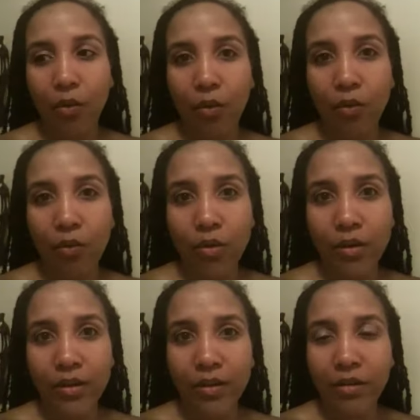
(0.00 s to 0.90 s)

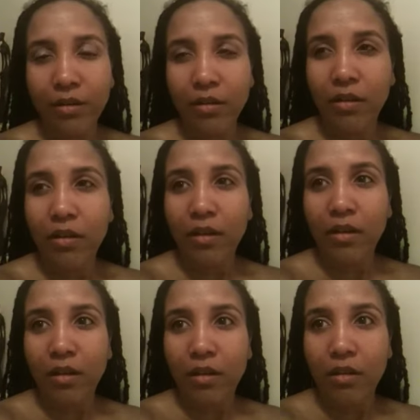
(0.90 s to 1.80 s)
on
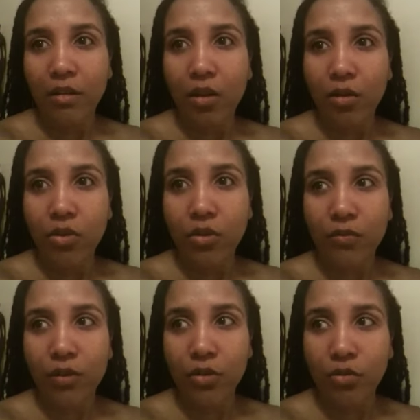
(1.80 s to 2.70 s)
those
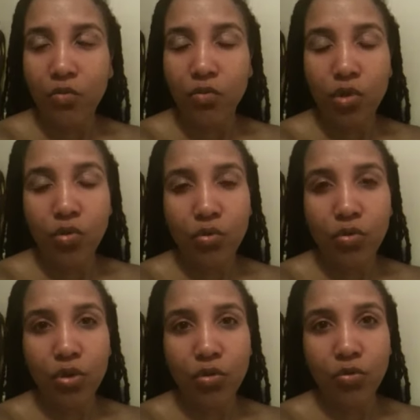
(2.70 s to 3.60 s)
of us who
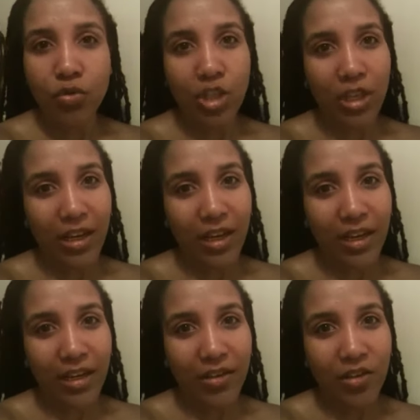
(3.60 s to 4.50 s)
choose to
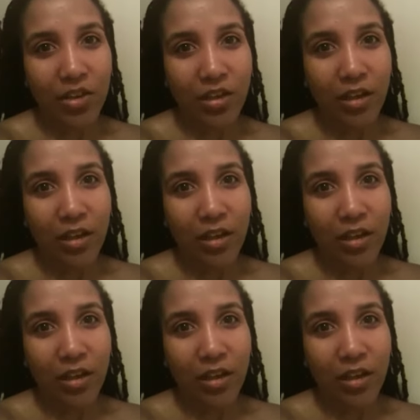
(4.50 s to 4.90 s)
change